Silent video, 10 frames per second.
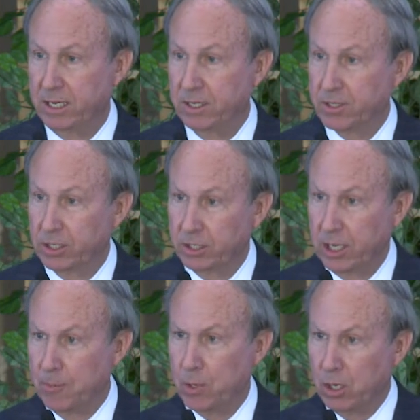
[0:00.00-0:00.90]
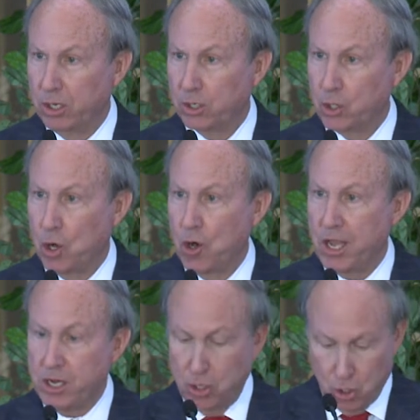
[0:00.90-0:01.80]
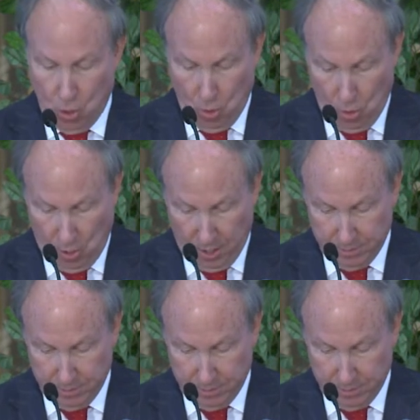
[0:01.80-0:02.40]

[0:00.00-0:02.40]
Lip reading: the liberal learning core